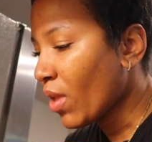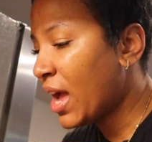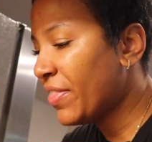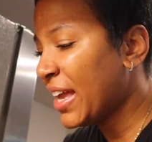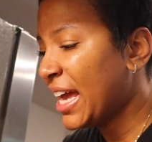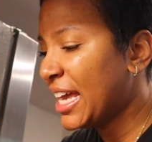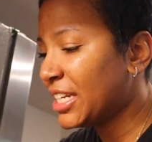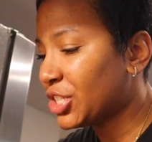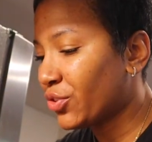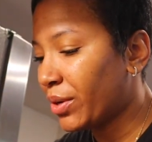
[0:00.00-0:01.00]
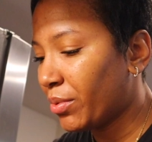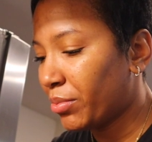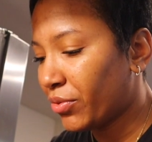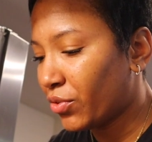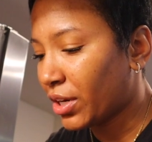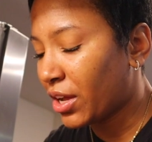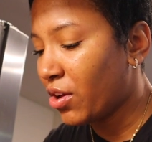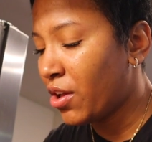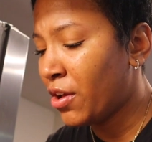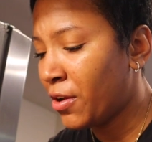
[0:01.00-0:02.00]
I think I had this green one before though.
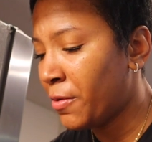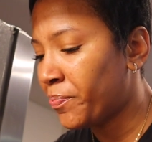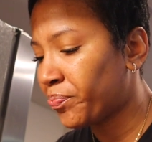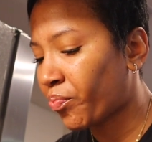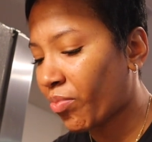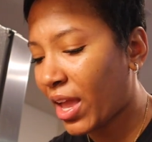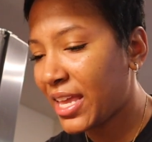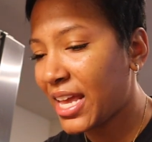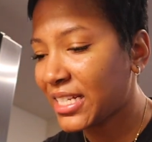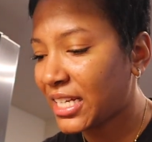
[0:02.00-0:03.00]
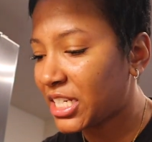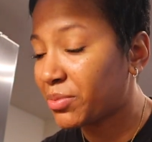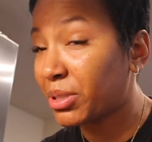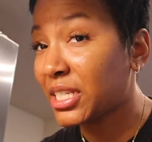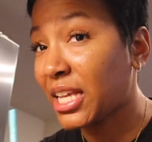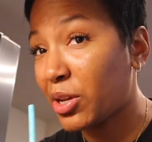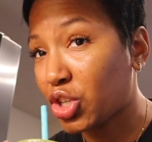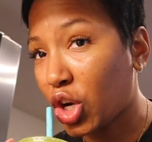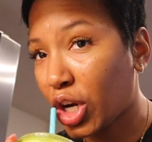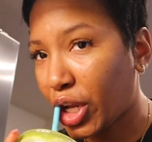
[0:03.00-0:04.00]
And yes, I just put the same
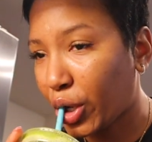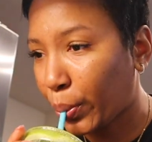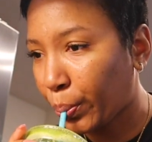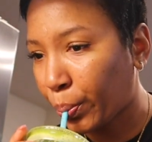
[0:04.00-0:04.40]
straw in there.